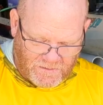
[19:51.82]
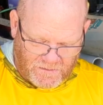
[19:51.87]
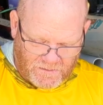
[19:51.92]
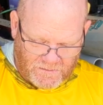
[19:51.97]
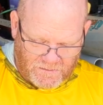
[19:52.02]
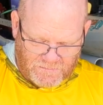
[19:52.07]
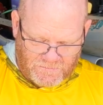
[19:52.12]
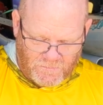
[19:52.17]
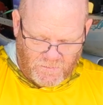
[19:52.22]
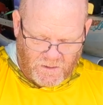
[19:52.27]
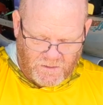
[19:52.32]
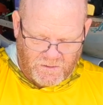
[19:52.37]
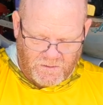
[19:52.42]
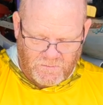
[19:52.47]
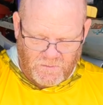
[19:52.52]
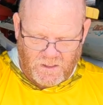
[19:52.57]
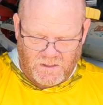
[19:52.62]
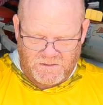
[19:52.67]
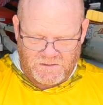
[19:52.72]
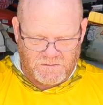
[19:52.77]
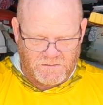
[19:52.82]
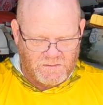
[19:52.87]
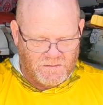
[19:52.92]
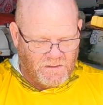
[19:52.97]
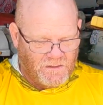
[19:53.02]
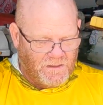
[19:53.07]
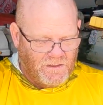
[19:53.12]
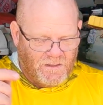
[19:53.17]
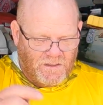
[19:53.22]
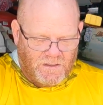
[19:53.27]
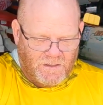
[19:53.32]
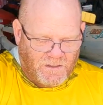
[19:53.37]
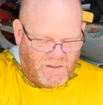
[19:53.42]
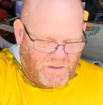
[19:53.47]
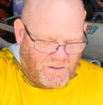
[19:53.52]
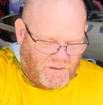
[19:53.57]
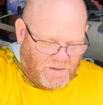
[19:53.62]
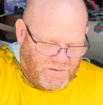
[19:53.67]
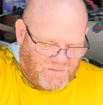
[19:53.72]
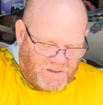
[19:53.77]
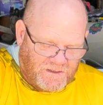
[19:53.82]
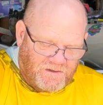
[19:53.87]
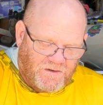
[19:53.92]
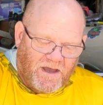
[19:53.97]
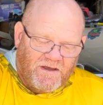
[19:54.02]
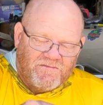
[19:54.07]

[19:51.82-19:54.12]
there while you're watching. And then you